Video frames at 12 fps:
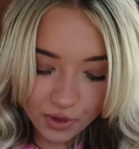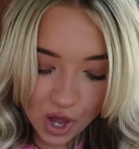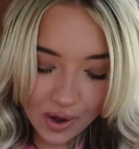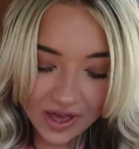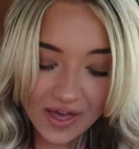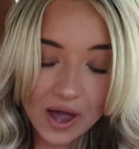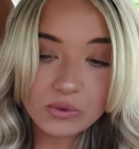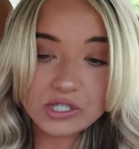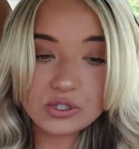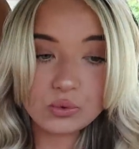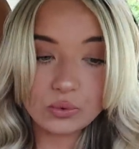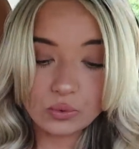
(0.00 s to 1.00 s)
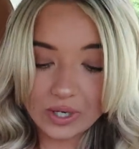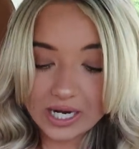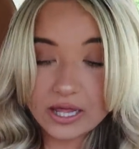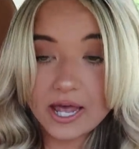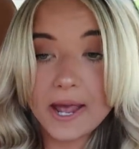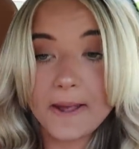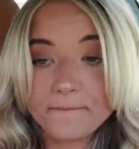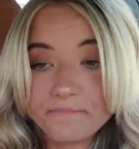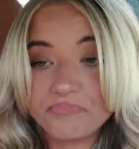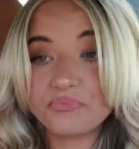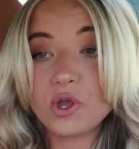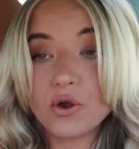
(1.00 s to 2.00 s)
Okay, that one's really,
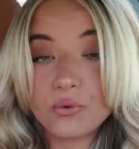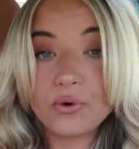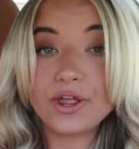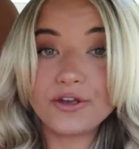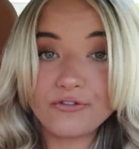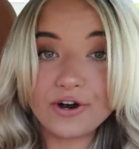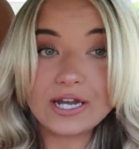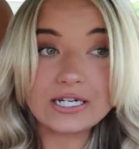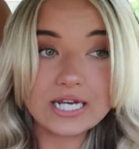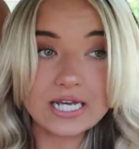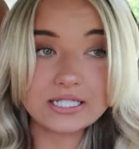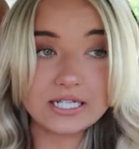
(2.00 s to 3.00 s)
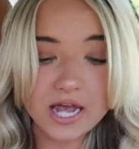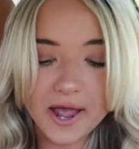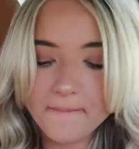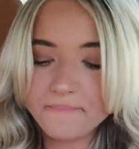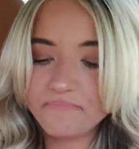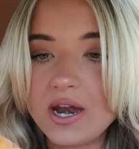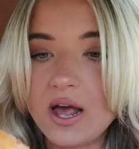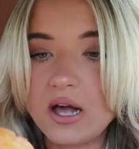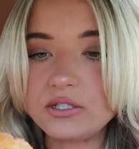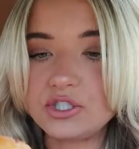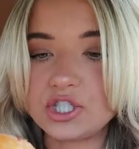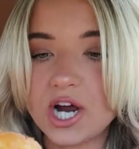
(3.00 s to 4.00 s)
really freaking tasty.
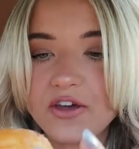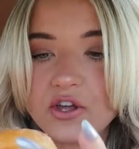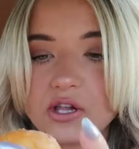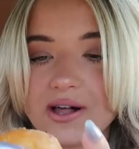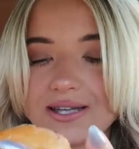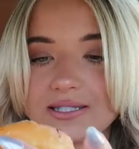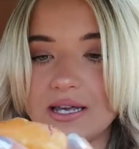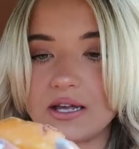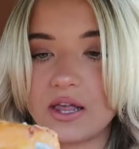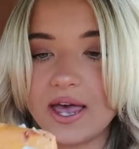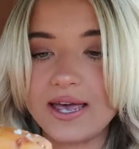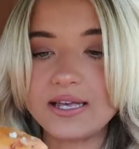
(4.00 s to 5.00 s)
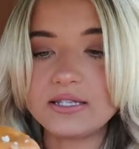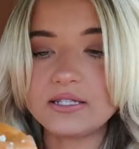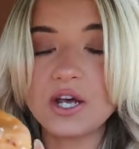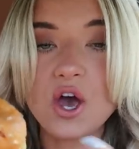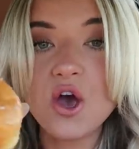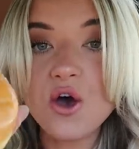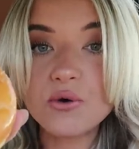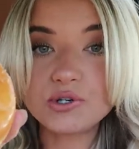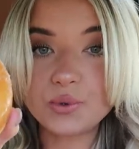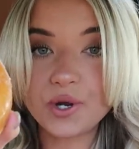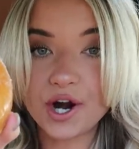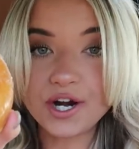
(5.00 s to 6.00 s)
Now let's try the classic glazed,
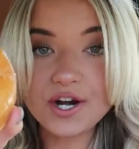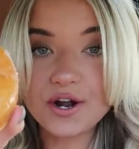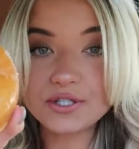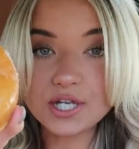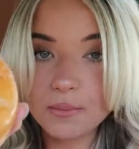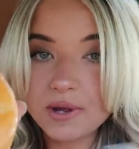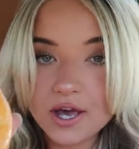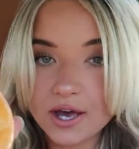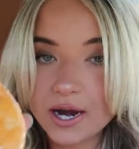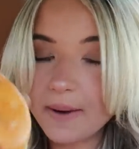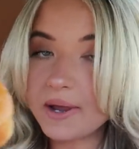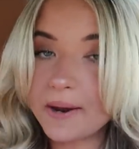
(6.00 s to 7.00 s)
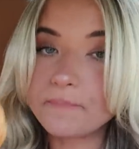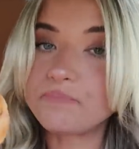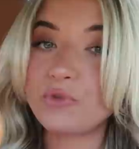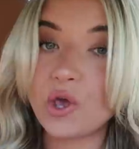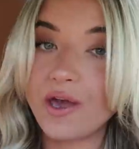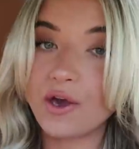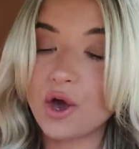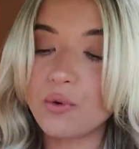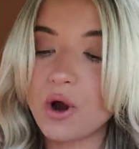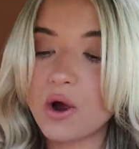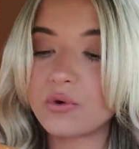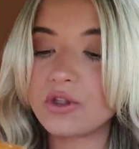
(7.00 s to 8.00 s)
which we already know is gonna be good. I mean, can't go
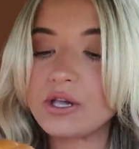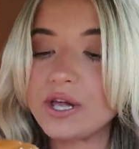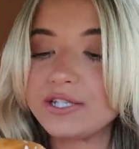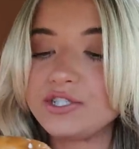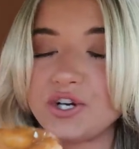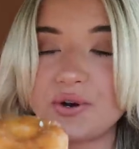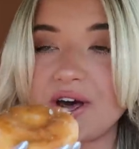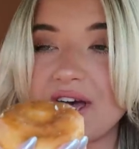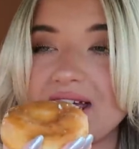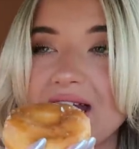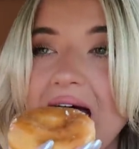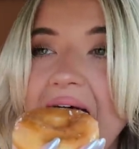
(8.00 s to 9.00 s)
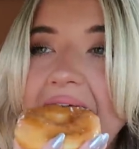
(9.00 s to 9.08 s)
wrong with a glazed donut.